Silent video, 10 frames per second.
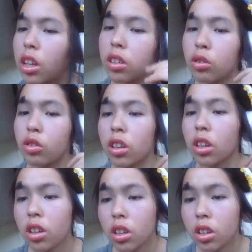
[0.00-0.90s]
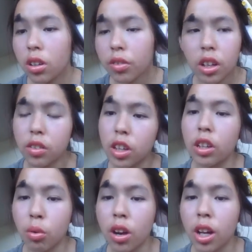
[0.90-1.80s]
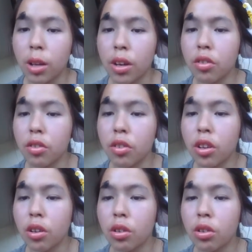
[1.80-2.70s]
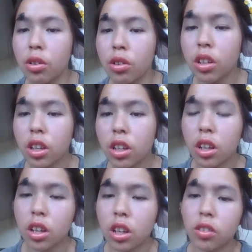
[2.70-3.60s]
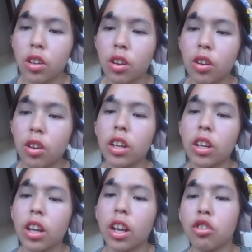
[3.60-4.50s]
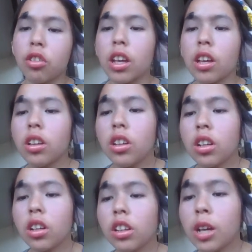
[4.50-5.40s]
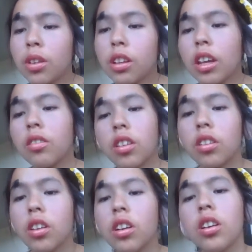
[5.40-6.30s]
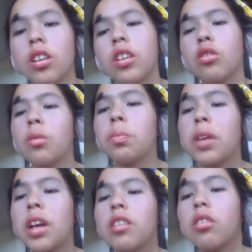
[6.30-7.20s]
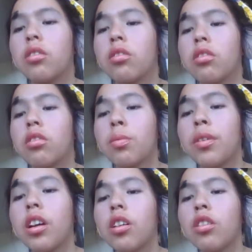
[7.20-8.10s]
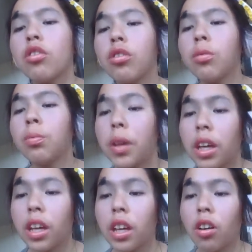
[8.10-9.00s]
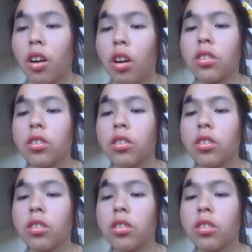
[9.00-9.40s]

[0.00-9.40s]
who was described in Newsweek article as an evil character who lives only on the internet, but